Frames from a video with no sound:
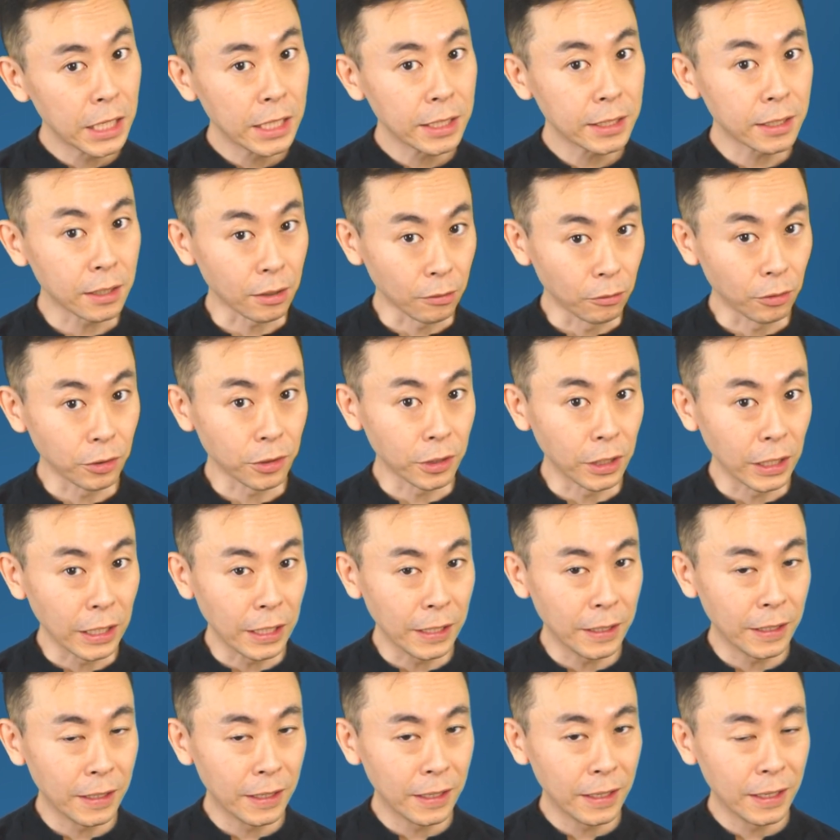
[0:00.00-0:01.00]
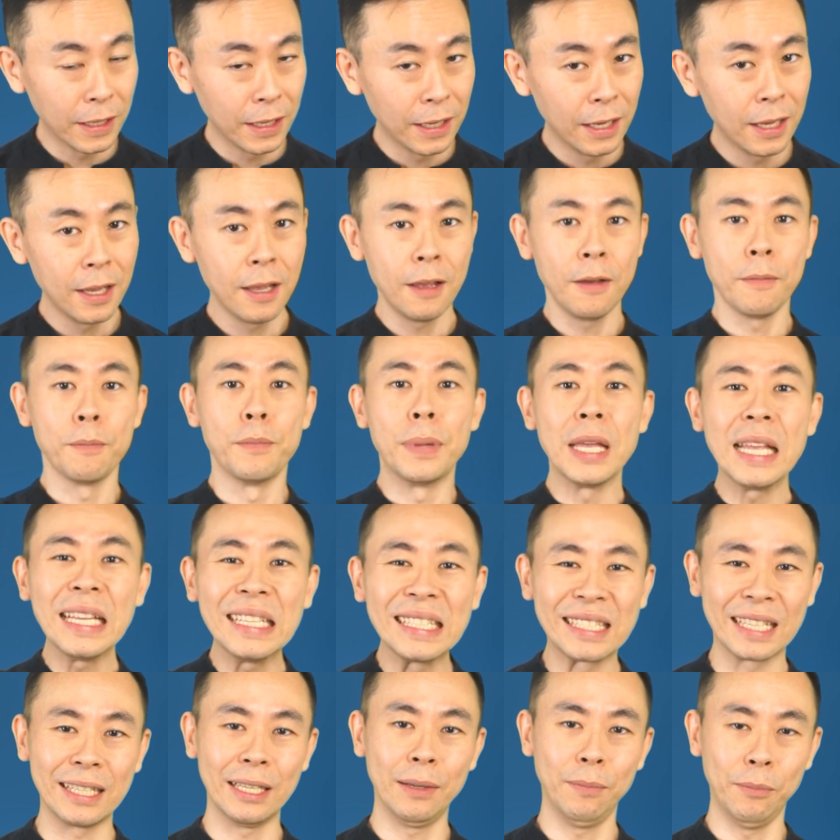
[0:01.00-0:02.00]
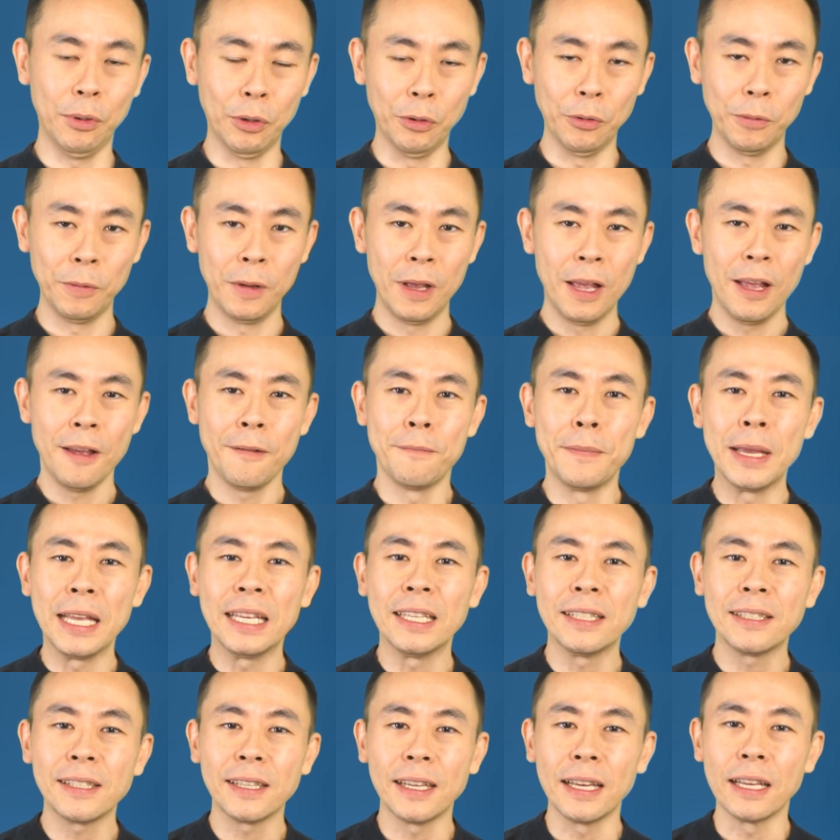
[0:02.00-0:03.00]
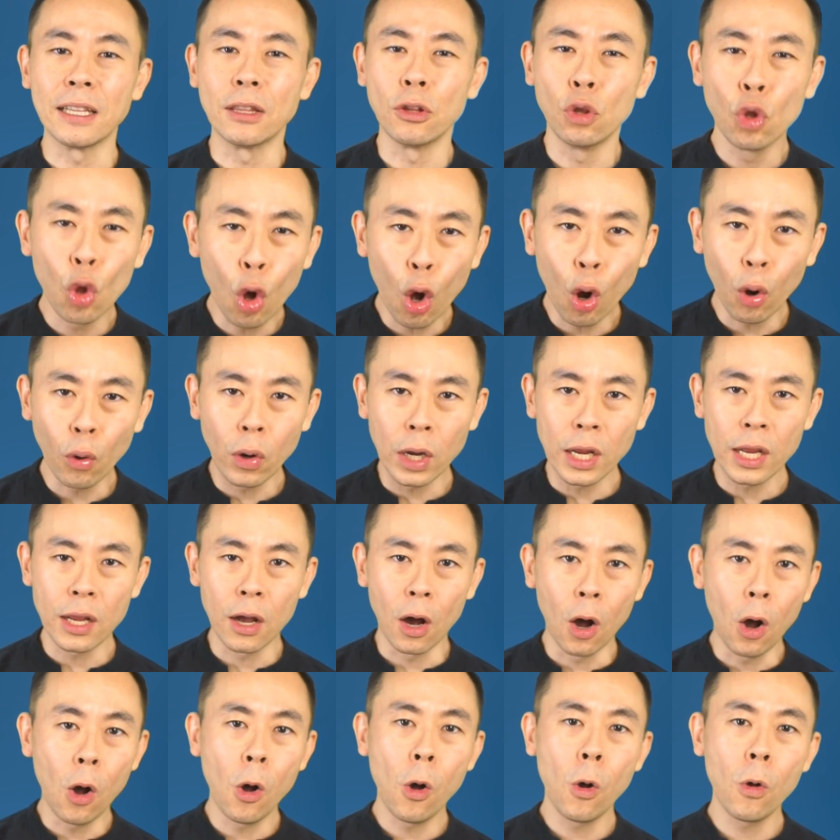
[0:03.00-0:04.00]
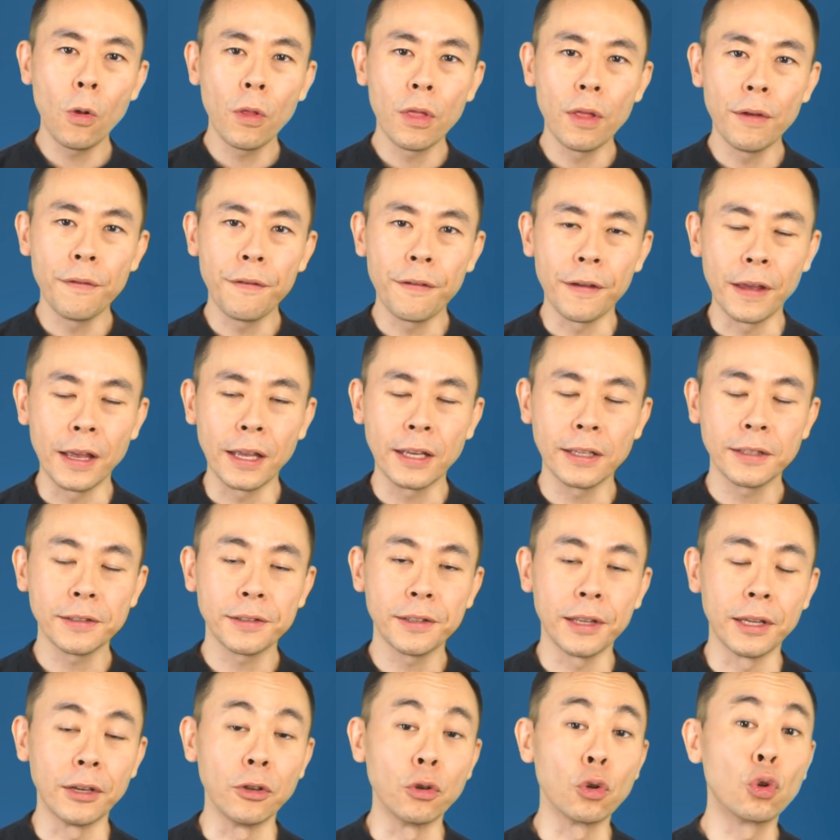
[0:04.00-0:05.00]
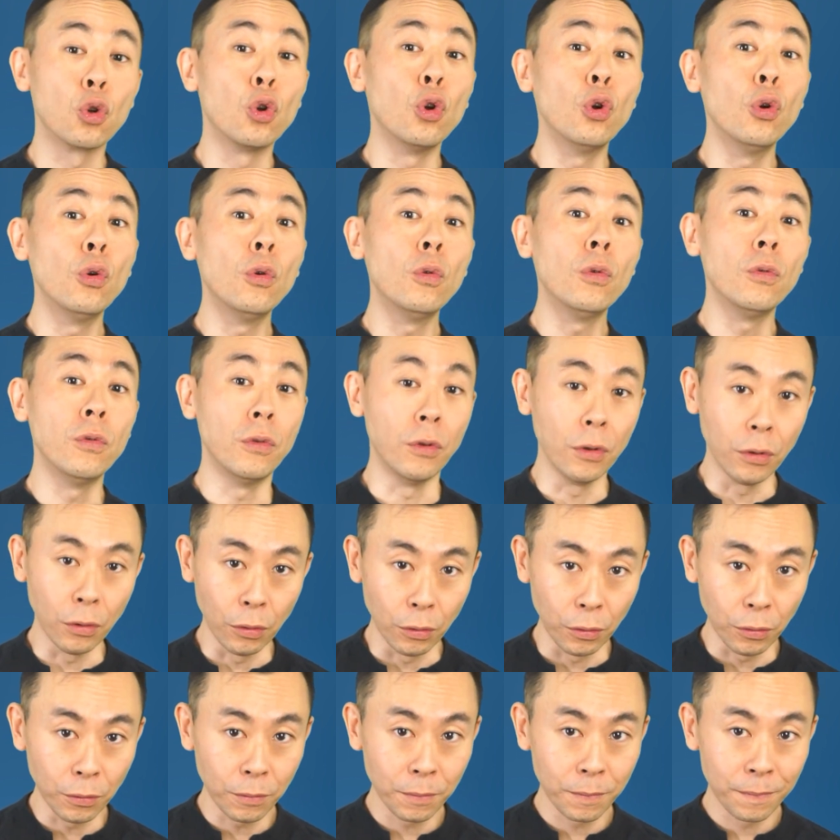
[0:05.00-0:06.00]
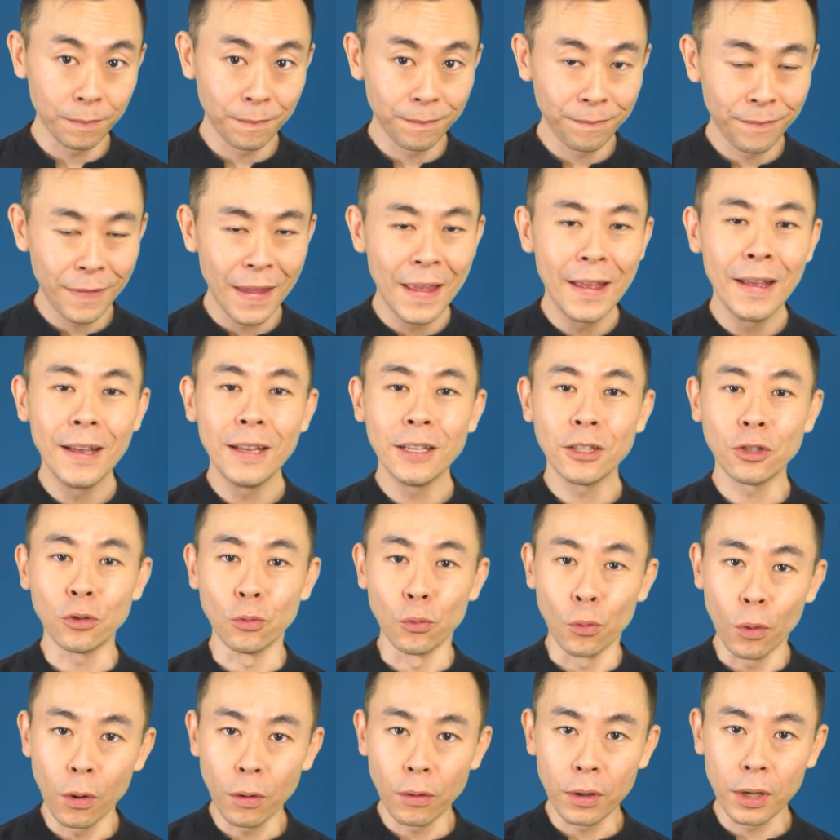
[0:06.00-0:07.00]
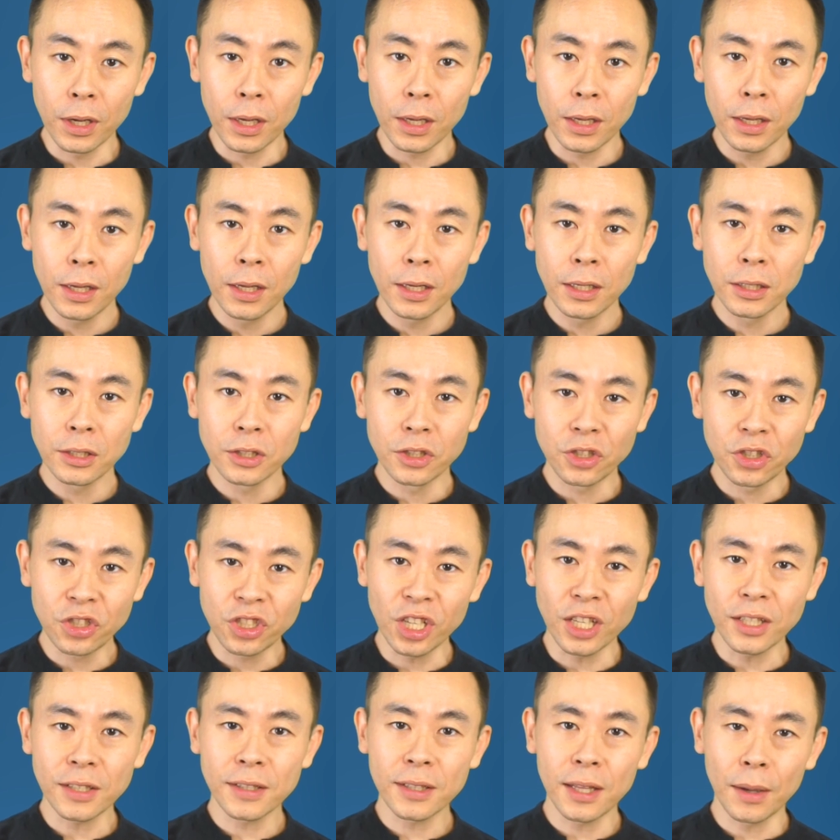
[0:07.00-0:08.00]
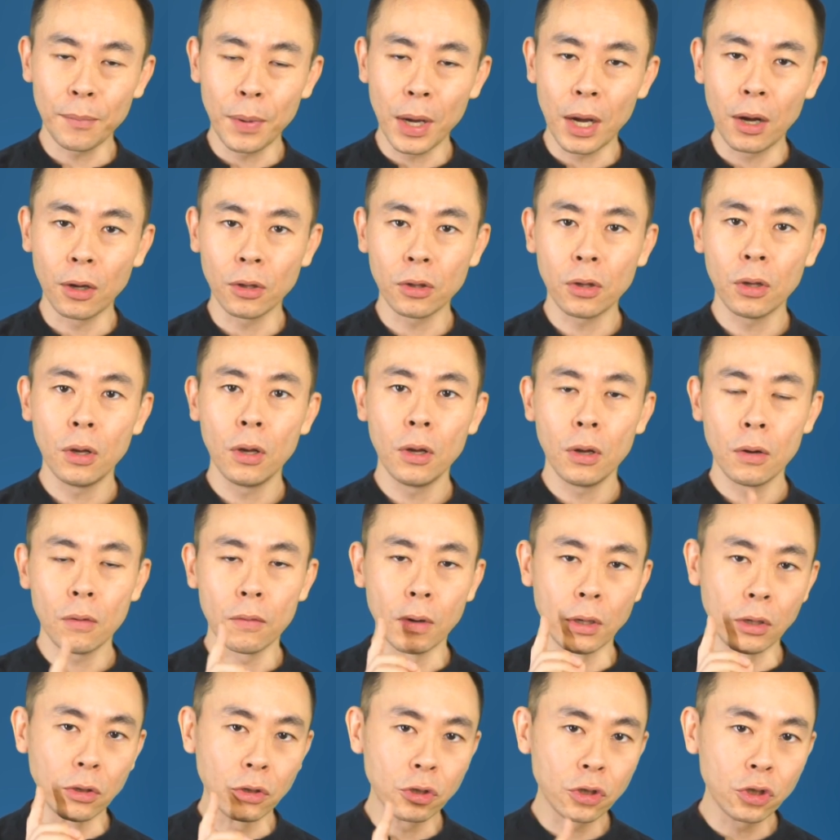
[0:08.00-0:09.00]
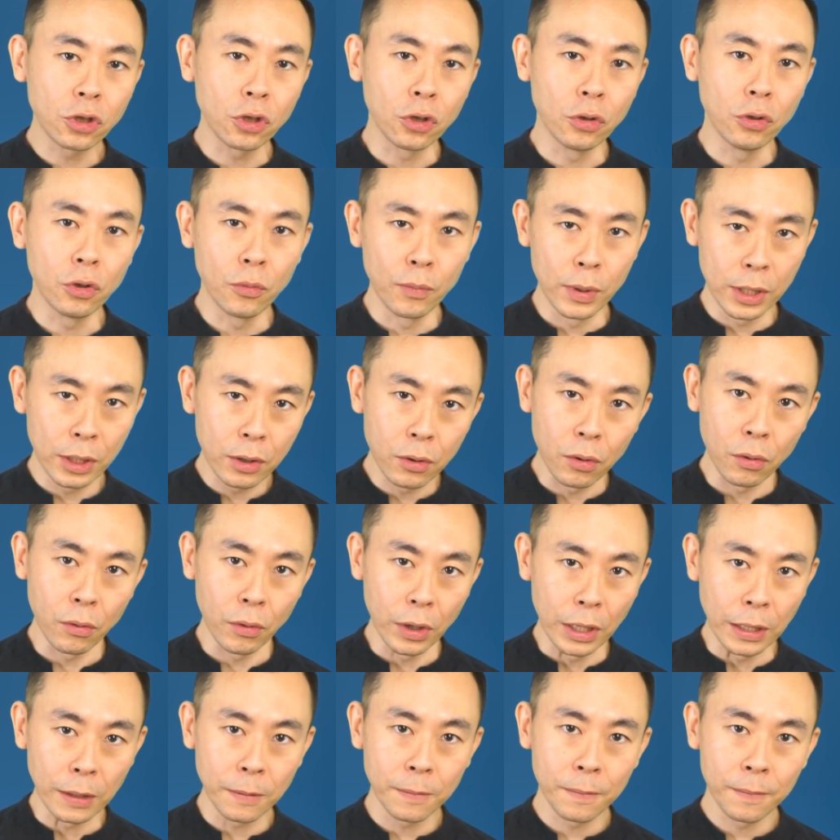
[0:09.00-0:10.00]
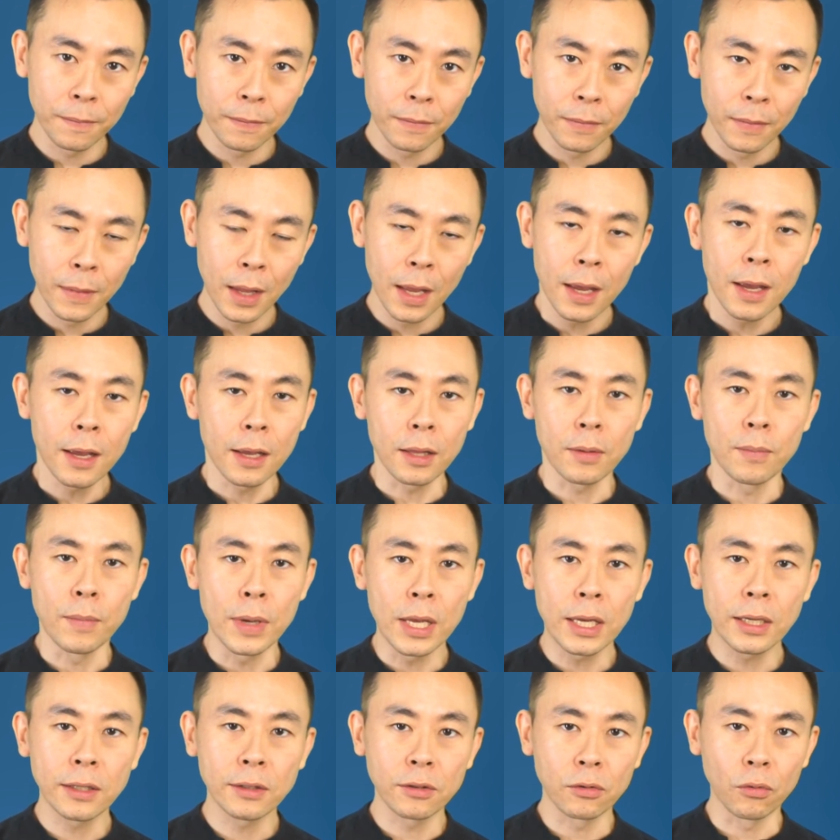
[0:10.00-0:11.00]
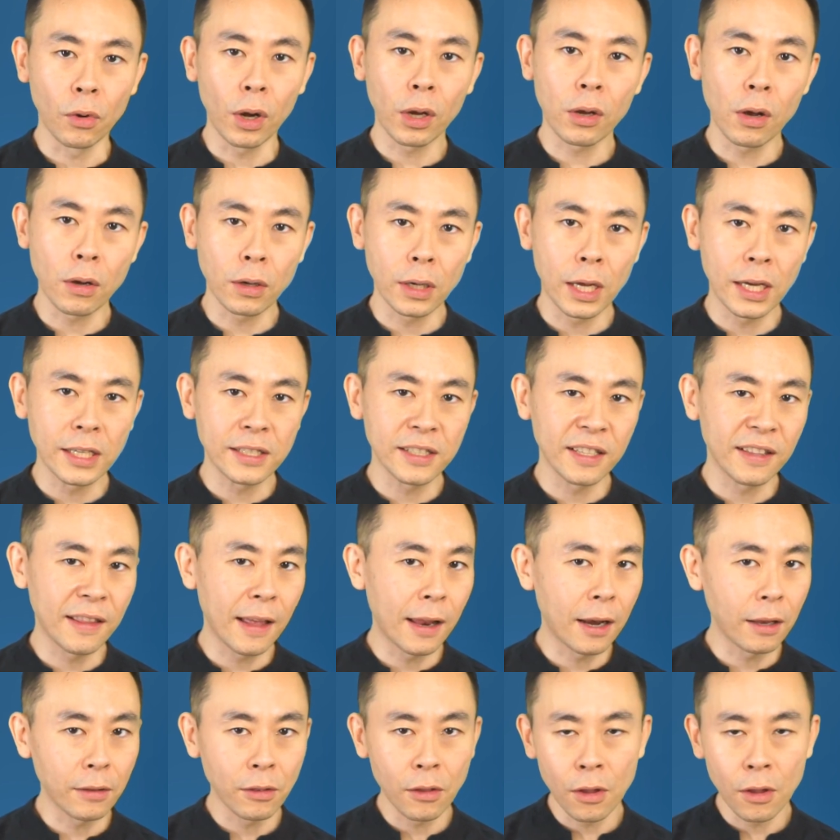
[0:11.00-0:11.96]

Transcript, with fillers: seriously? Being simple means ignoring all the things that you could do, to worry just about what you should be doing. It means recognizing that